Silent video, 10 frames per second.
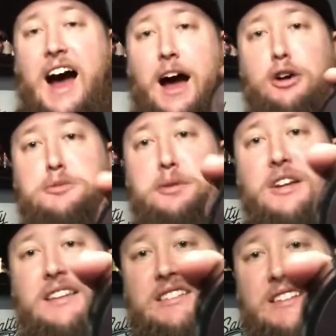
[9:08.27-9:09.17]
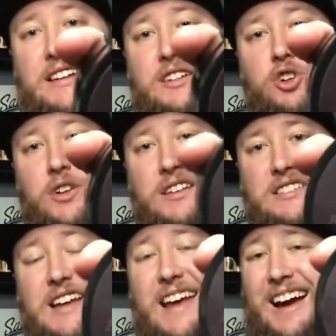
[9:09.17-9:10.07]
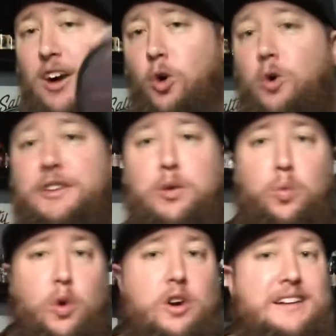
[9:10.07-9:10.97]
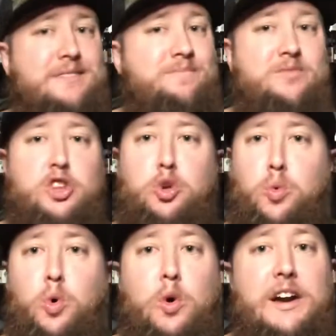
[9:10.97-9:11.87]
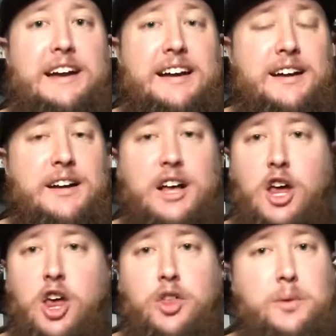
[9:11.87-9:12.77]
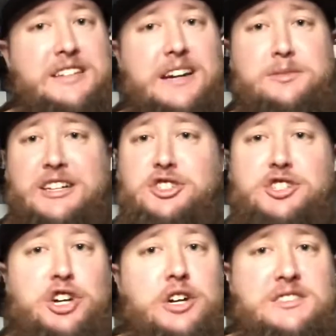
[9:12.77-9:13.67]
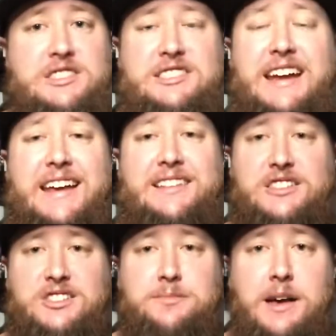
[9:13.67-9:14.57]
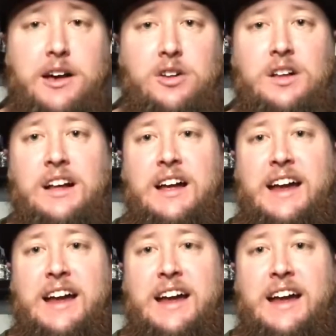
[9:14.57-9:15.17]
I was putting this in during the day. I only wore it three times. I just couldn't stand the smell.